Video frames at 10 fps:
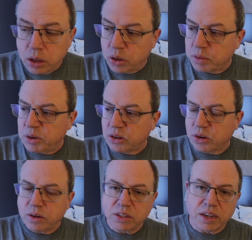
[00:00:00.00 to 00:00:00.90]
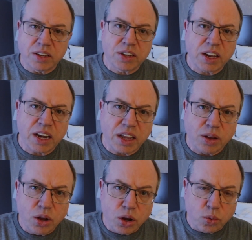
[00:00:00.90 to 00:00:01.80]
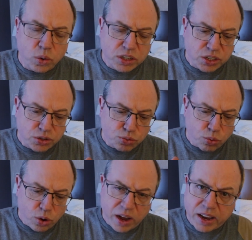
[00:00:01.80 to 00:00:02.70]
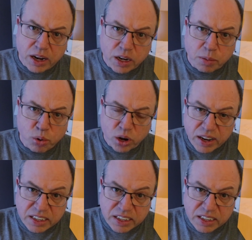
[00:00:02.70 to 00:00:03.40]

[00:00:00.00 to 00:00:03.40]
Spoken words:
Lloydminster is a city which is right on the border.